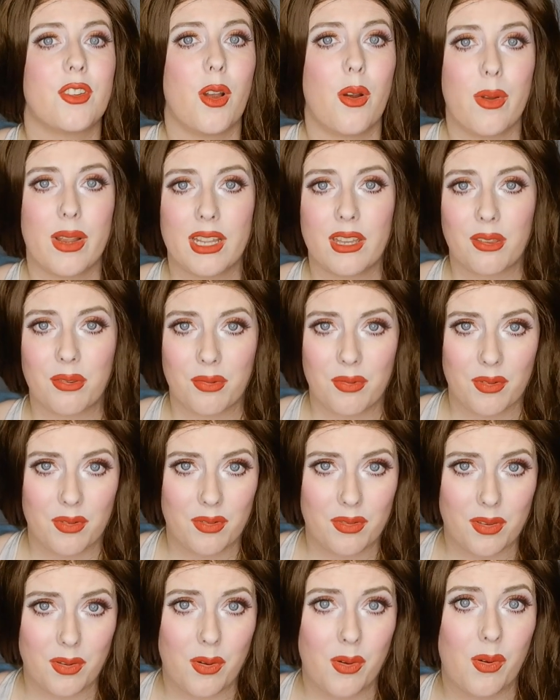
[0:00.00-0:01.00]
going
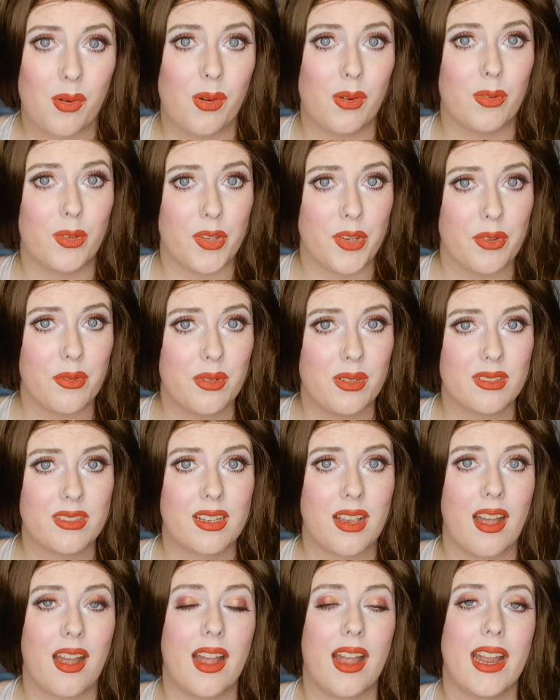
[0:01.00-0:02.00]
through the whole
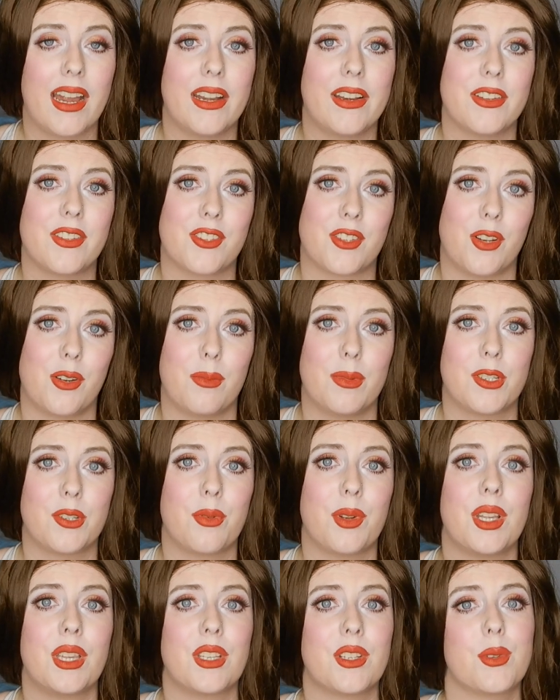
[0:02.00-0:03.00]
Yuletide, so
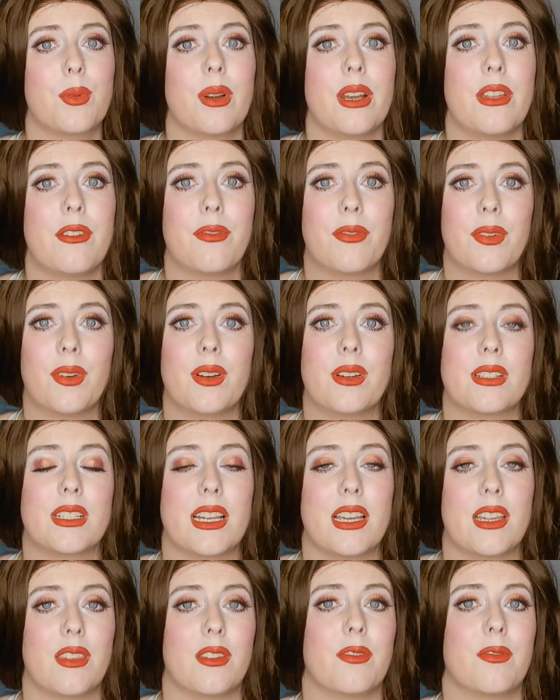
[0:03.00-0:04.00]
between the
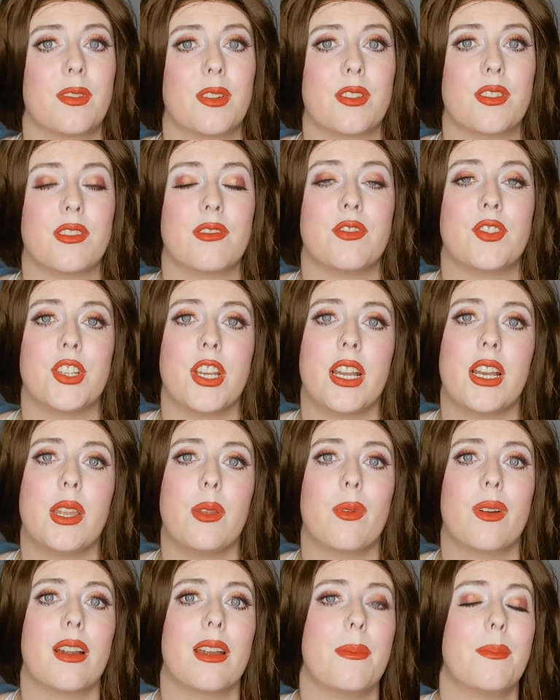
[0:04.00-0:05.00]
21st and the 1st of
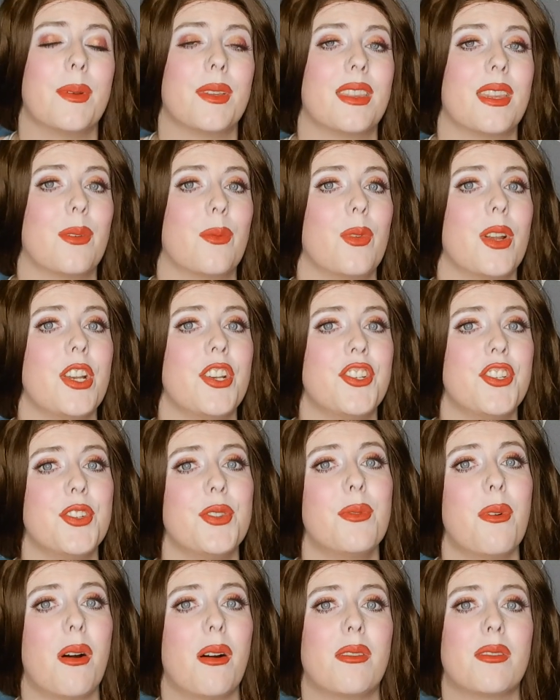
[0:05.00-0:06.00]
January, but then we
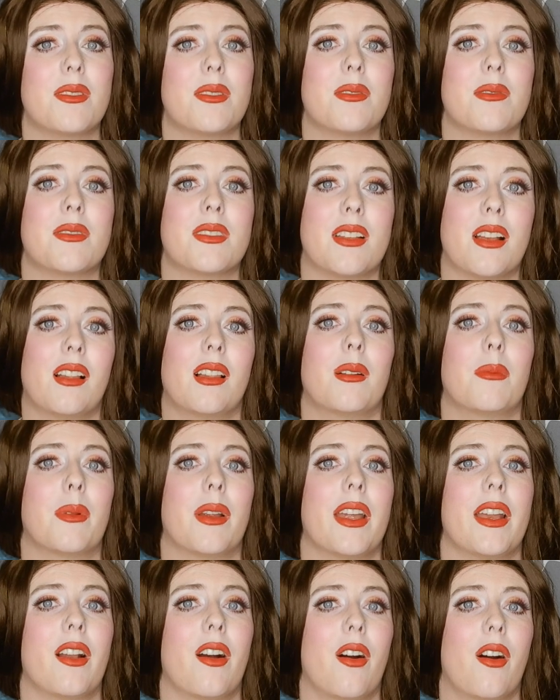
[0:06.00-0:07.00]
do also
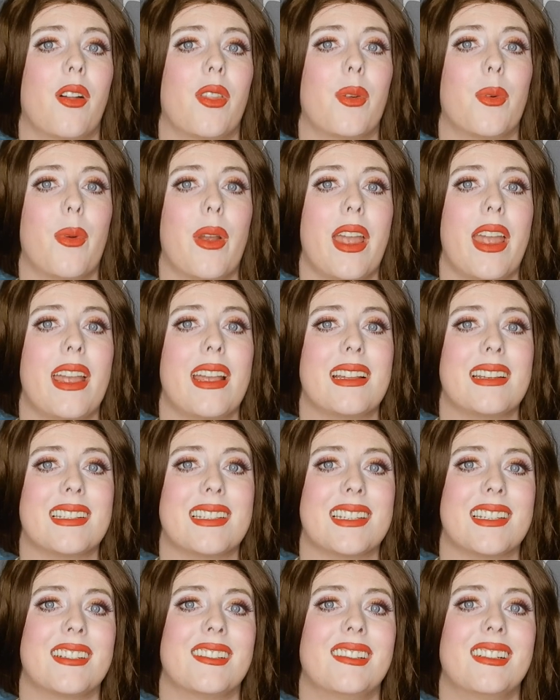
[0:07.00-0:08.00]
celebrate all the way
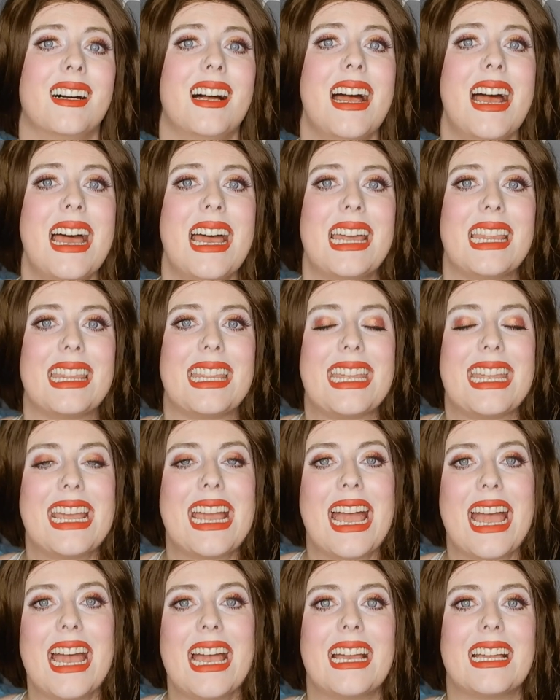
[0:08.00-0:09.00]
until the
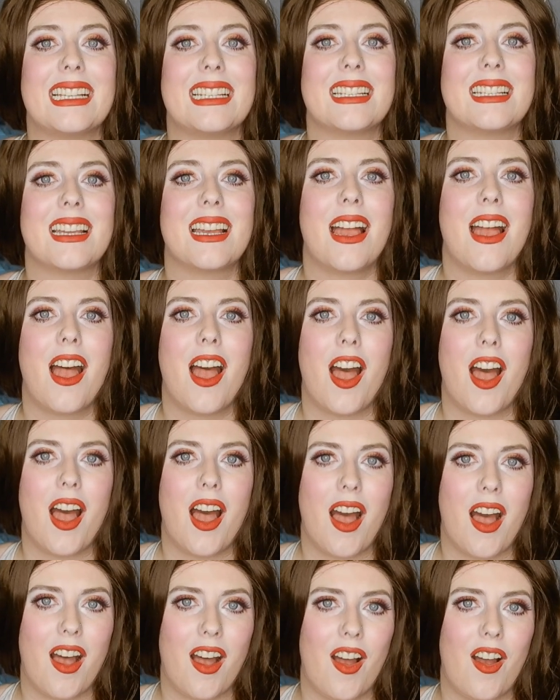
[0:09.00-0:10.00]
end
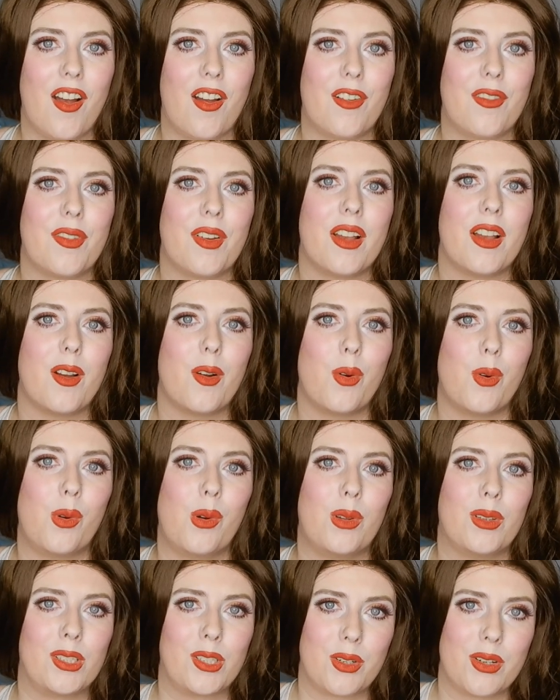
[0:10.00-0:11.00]
of
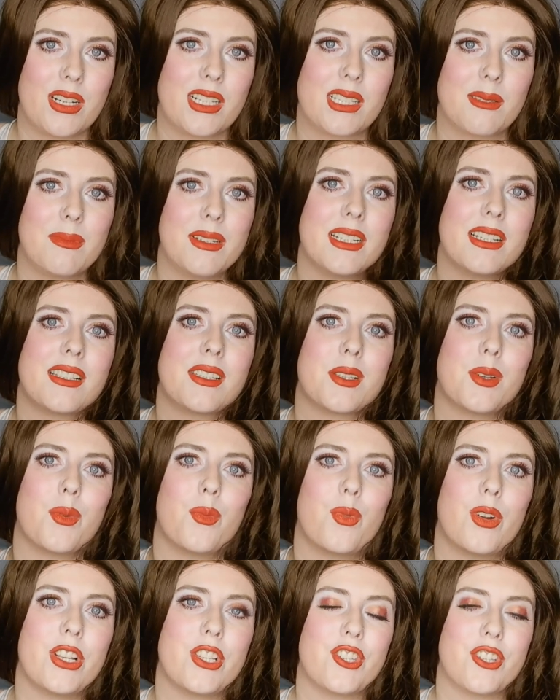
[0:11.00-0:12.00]
Old Christmas,
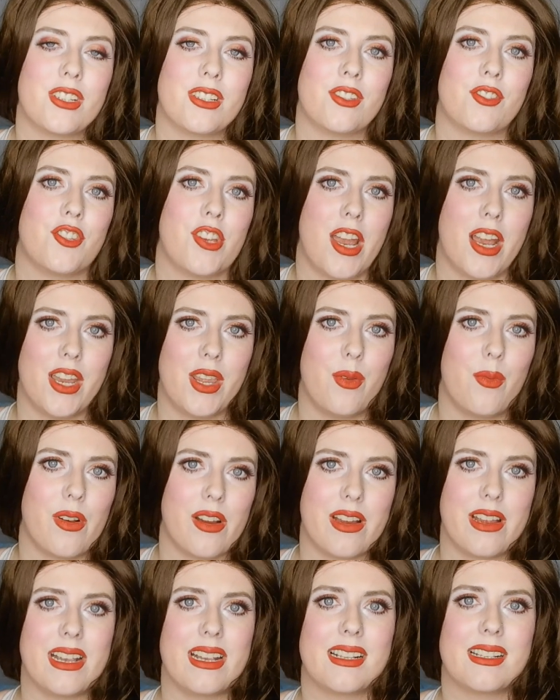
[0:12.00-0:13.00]
which is
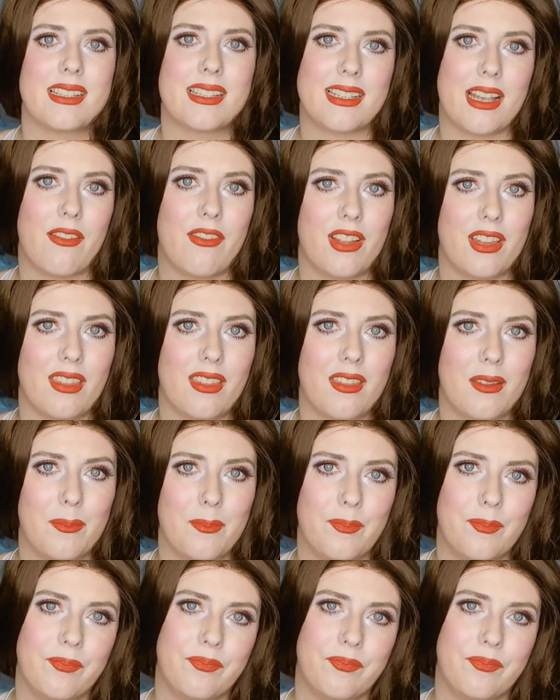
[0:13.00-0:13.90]
January 7th.